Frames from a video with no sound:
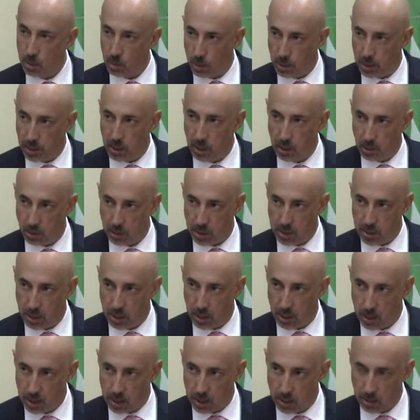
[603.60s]
with the
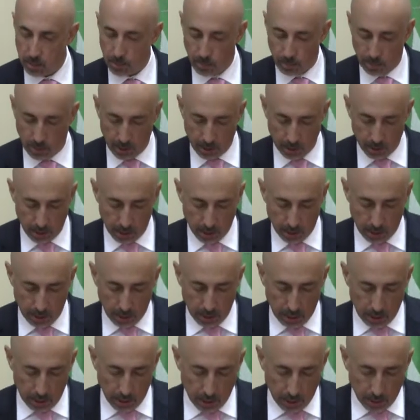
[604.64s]
OECS.
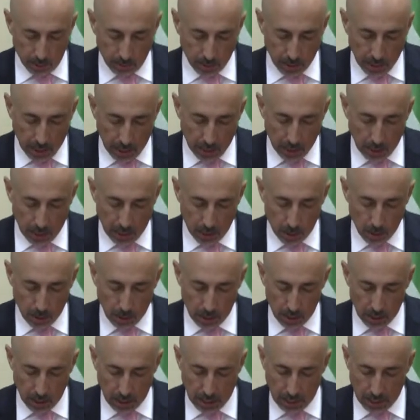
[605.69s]
I'd like to
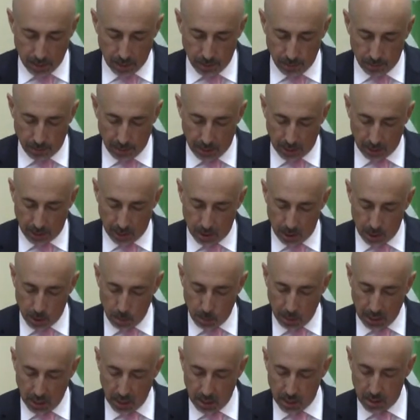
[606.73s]
underline the fact that
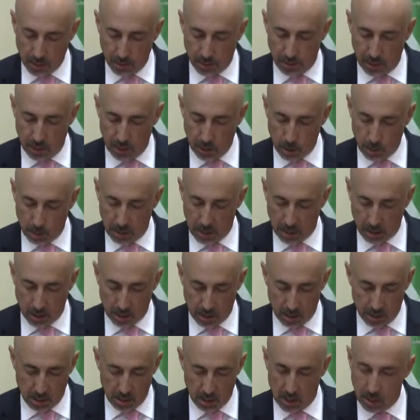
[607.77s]
Spain has a very special
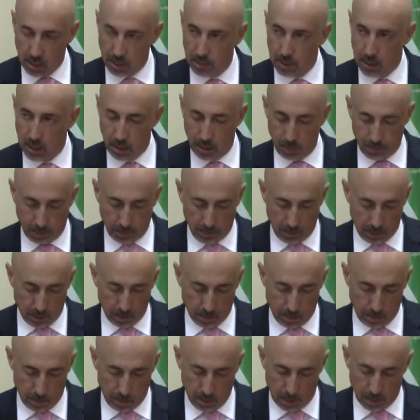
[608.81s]
sensitivity for the
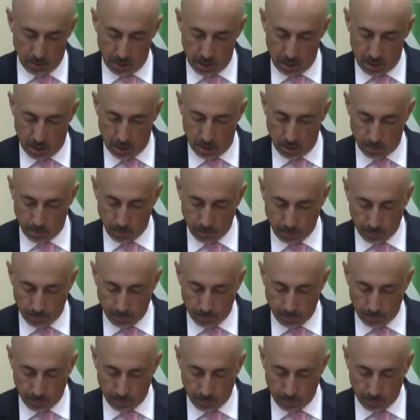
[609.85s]
Caribbean region.